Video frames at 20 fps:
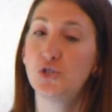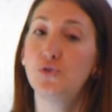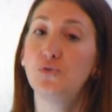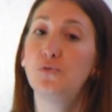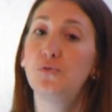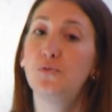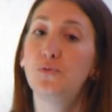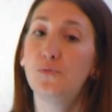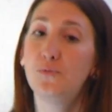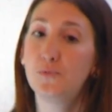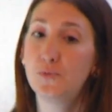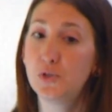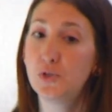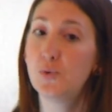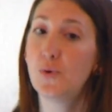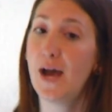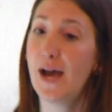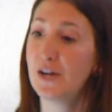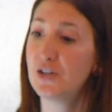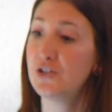to
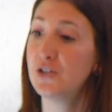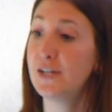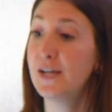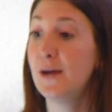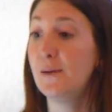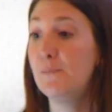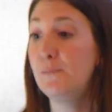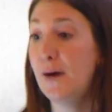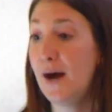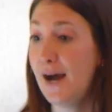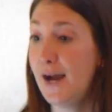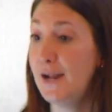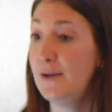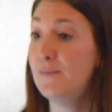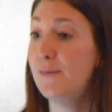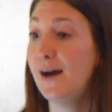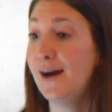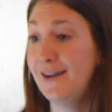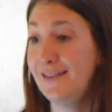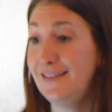actually
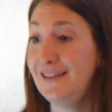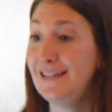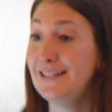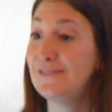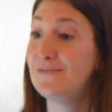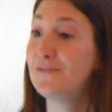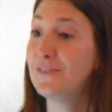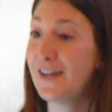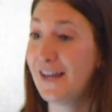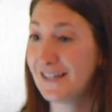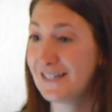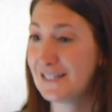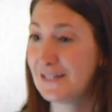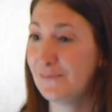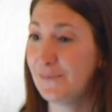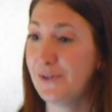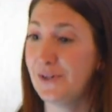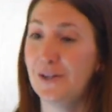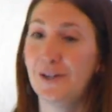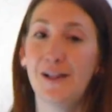abide by these
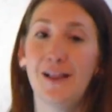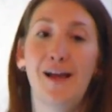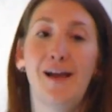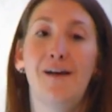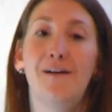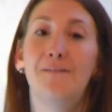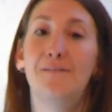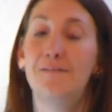flexible,